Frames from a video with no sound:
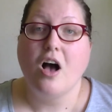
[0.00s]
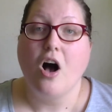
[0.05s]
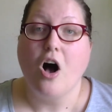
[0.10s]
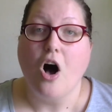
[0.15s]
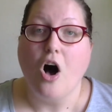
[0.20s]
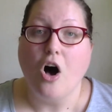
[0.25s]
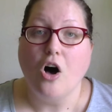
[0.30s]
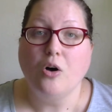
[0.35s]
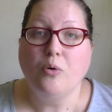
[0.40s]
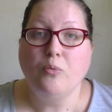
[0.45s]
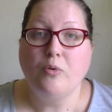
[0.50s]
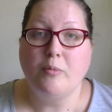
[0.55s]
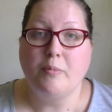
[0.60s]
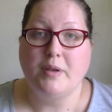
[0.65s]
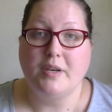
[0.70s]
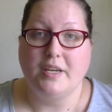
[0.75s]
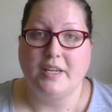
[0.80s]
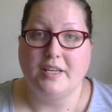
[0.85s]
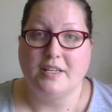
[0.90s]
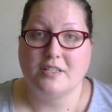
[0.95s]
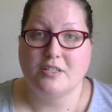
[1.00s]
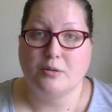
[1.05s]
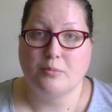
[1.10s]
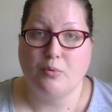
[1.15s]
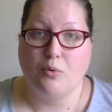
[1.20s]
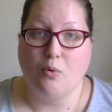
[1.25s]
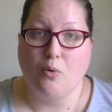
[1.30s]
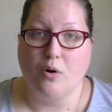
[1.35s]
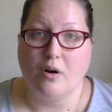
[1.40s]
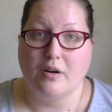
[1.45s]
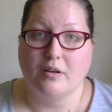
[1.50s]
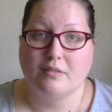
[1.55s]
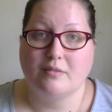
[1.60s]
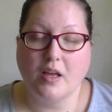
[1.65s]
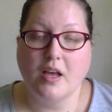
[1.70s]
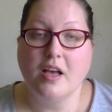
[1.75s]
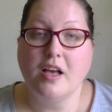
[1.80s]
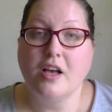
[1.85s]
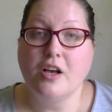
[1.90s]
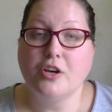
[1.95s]
All women need support.
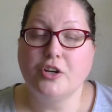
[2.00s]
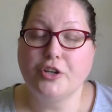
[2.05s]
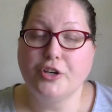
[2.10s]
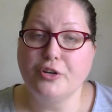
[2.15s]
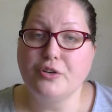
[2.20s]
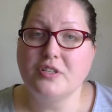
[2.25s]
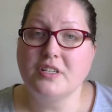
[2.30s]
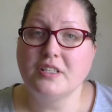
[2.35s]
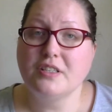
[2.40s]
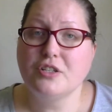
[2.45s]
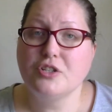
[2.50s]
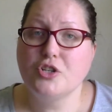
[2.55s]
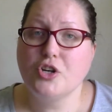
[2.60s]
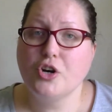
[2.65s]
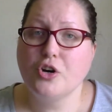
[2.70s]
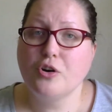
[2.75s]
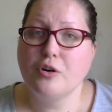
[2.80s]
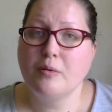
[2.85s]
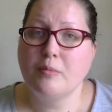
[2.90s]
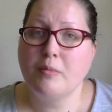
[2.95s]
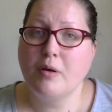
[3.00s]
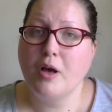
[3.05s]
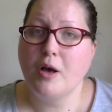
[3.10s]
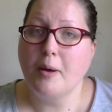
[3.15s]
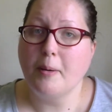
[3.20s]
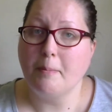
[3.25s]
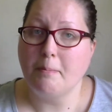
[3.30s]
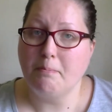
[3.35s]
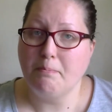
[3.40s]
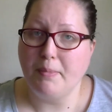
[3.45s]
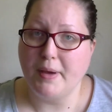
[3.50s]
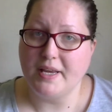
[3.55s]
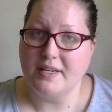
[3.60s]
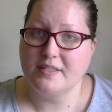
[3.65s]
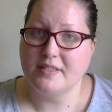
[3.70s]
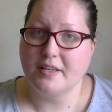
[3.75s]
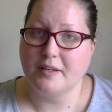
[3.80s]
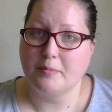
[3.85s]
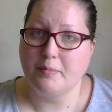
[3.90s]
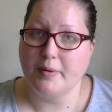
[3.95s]
Using the term
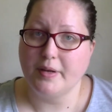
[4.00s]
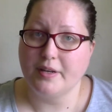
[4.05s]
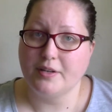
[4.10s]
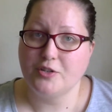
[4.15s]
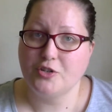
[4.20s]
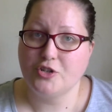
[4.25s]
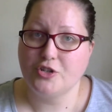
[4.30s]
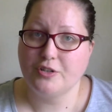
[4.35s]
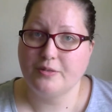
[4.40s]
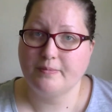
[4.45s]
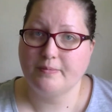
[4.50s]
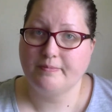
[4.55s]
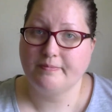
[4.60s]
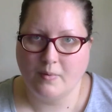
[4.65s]
basic bitch.